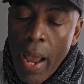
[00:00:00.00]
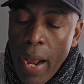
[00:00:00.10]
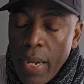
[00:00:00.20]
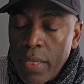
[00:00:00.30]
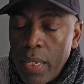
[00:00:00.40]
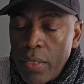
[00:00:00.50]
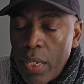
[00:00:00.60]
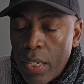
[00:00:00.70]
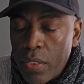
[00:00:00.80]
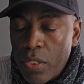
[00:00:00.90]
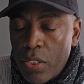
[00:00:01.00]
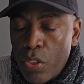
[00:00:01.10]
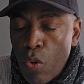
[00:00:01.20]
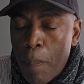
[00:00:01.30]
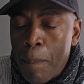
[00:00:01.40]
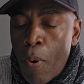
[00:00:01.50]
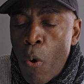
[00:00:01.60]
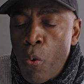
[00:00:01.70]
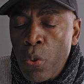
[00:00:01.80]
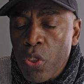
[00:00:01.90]
As it is, you
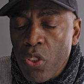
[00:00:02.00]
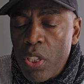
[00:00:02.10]
boast